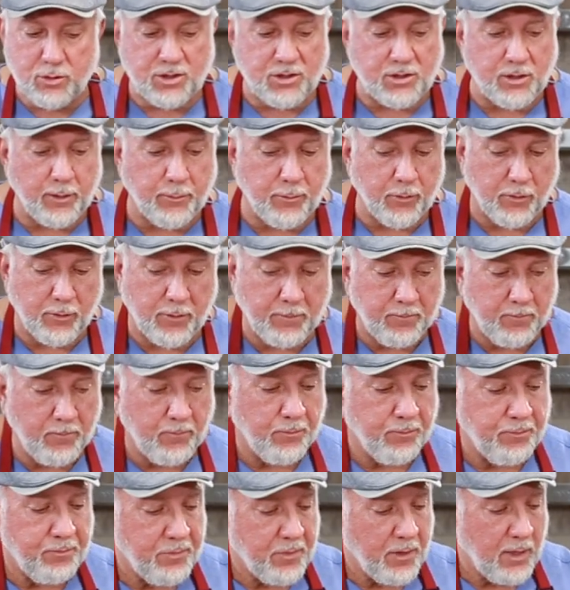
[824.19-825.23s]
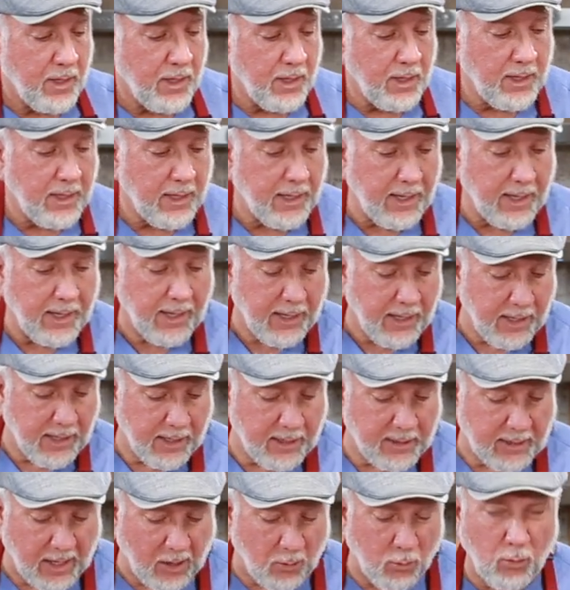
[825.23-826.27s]
simmer.
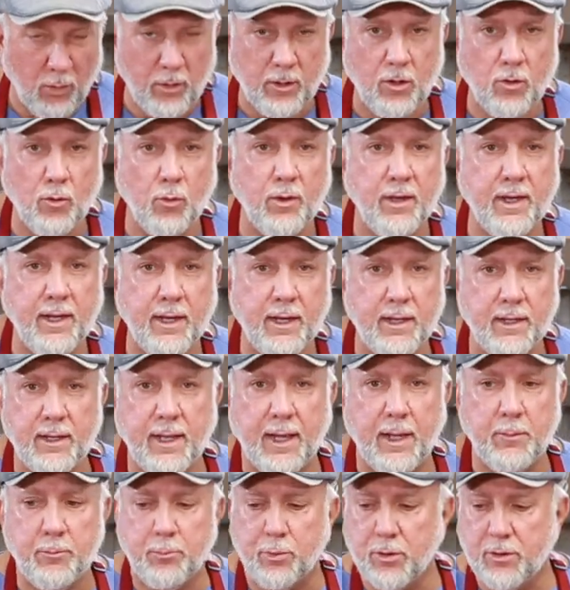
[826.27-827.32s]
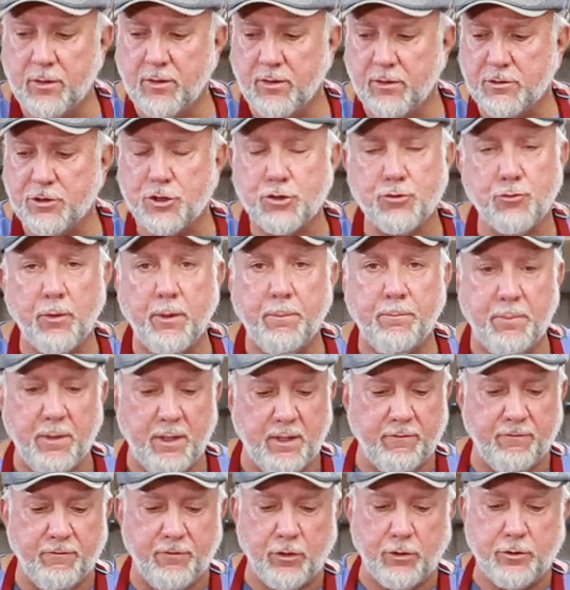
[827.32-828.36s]
And I want to go ahead and put the shrimp
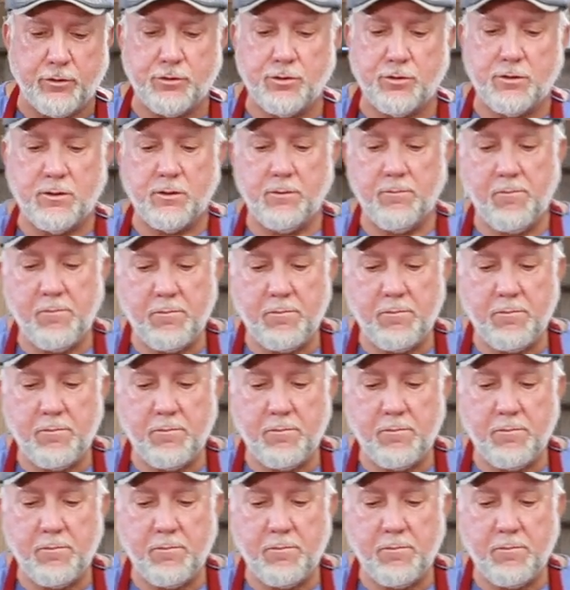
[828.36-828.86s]
in first.